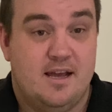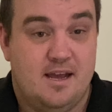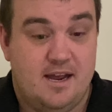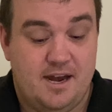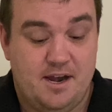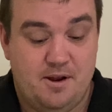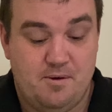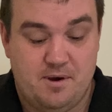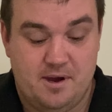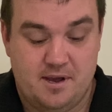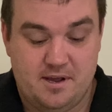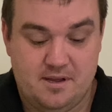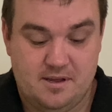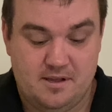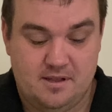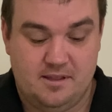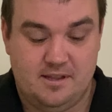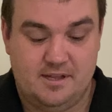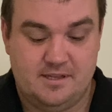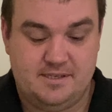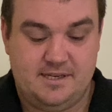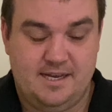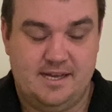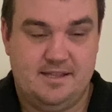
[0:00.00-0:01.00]
Anyway,
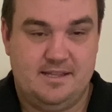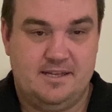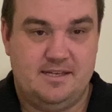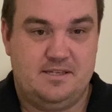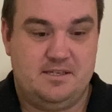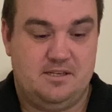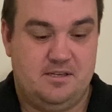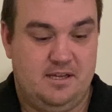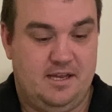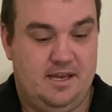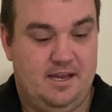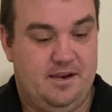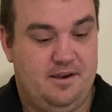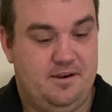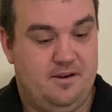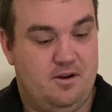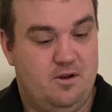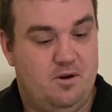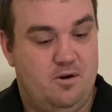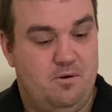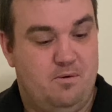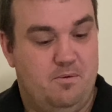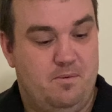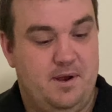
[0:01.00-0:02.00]
let's get this in.
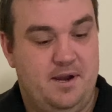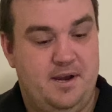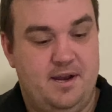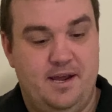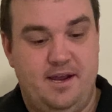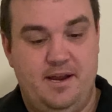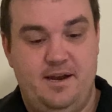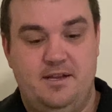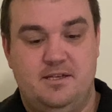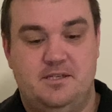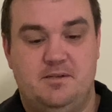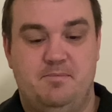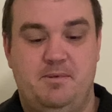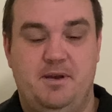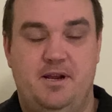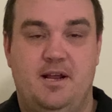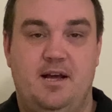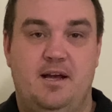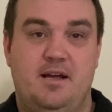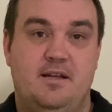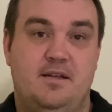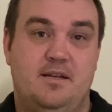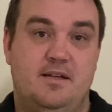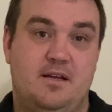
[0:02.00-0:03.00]
All we need is a bit
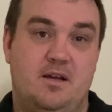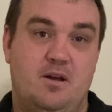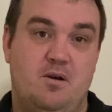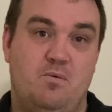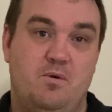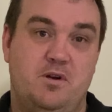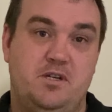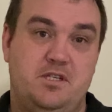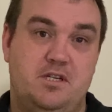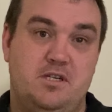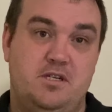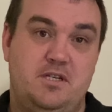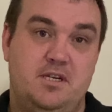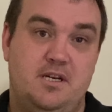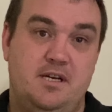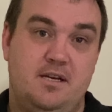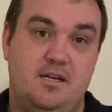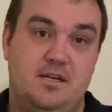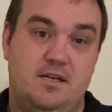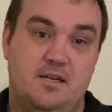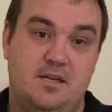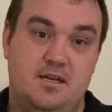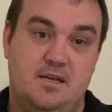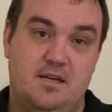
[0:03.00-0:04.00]
of Worcestershire.